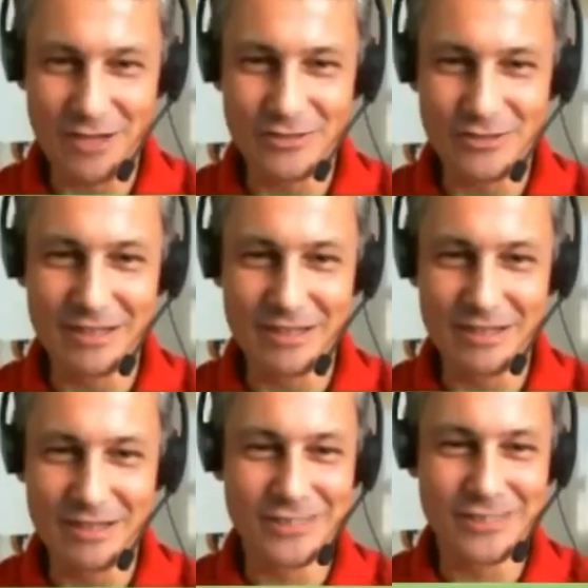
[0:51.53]
all the
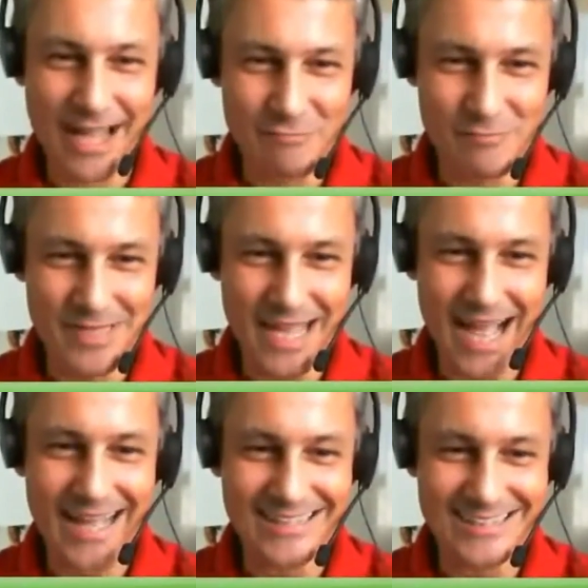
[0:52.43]
fruit you have
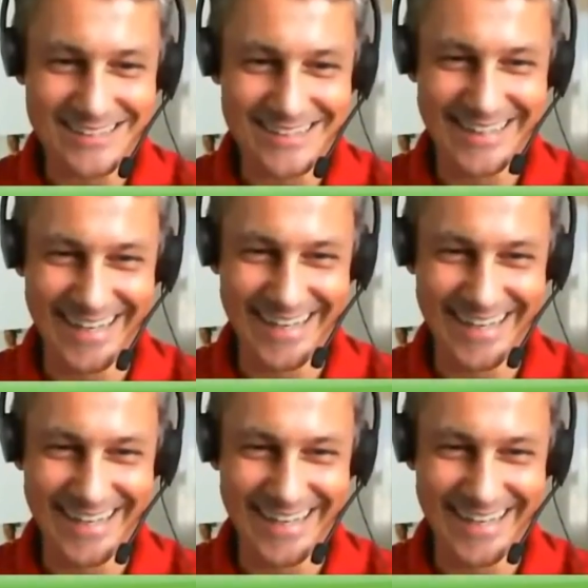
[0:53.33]
behind you.